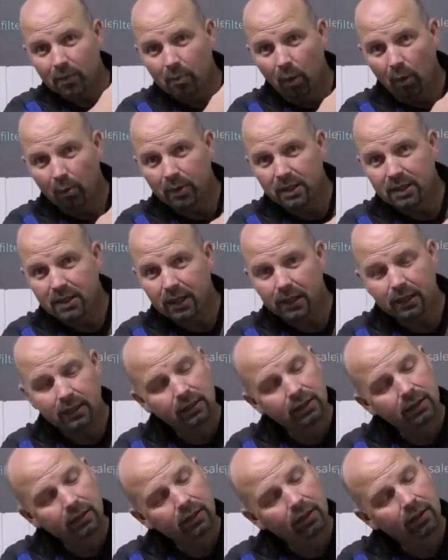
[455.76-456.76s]
the bumpy
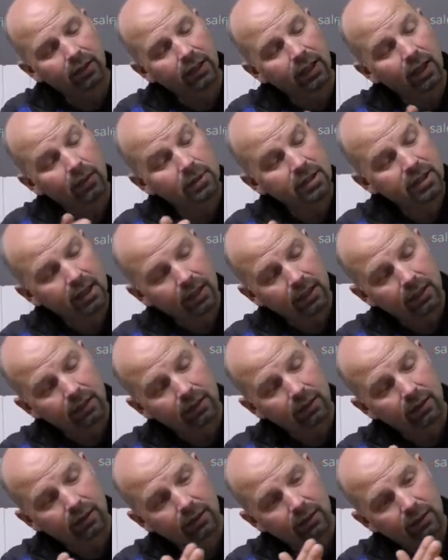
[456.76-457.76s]
side on the outside